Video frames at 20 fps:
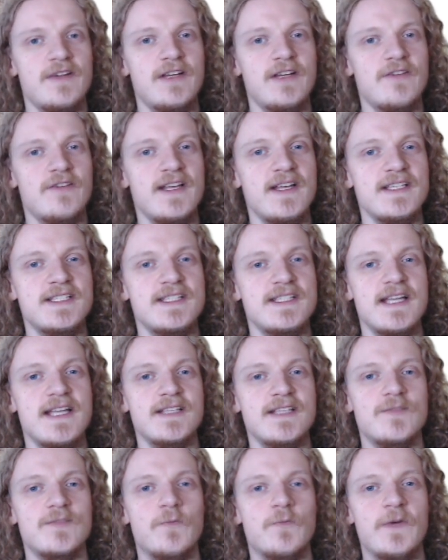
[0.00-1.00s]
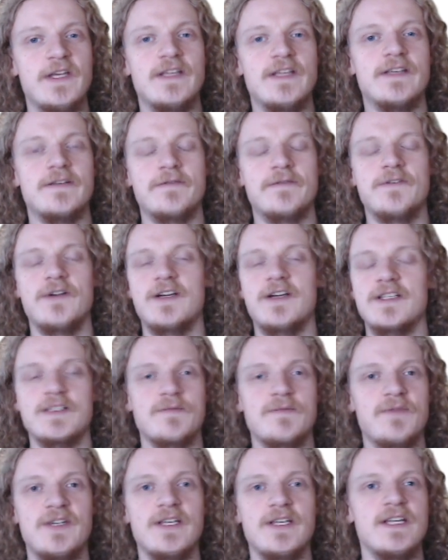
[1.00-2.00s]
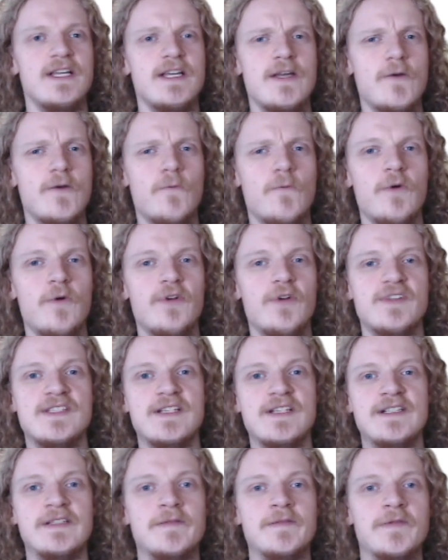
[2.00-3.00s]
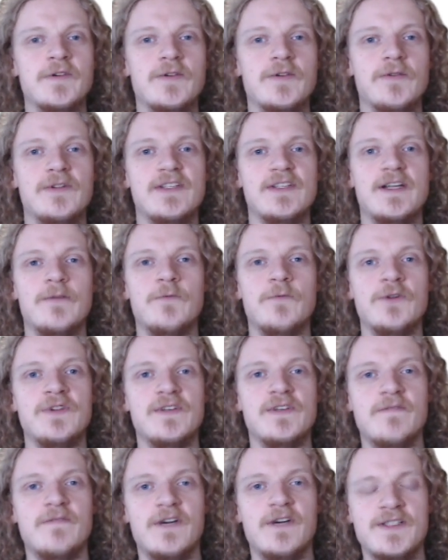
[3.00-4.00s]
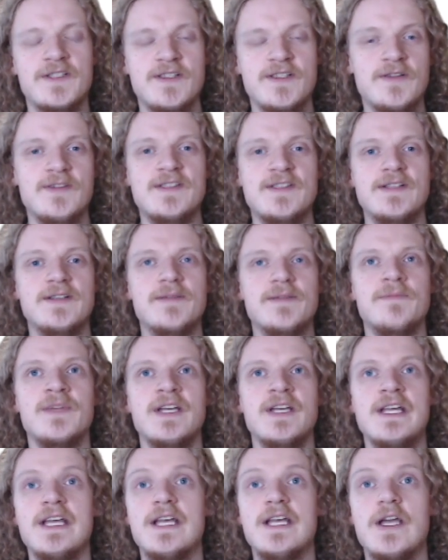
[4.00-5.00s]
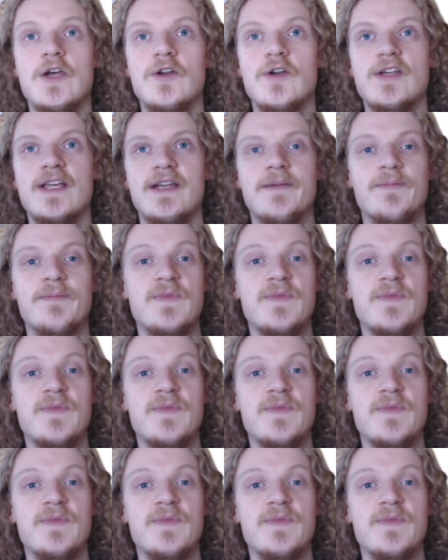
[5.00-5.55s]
race next week. If you ask me, words are difficult. I wouldn't advise using them. Okay,